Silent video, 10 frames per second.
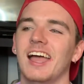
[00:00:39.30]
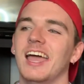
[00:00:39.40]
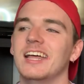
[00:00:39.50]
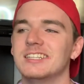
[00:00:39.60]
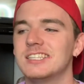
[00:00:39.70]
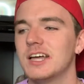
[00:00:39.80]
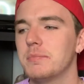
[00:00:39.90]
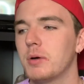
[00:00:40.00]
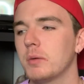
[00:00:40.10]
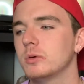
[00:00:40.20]
hence the
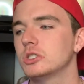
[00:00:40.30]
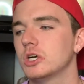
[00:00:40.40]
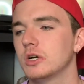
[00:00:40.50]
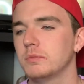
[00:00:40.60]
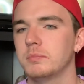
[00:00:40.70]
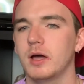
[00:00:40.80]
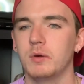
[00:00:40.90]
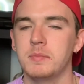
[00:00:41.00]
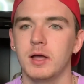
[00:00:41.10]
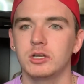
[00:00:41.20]
purple shirt, but
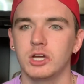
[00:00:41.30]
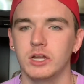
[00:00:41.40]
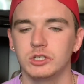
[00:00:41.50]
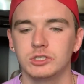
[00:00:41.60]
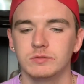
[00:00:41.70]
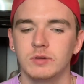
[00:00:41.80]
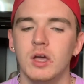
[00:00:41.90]
we might change.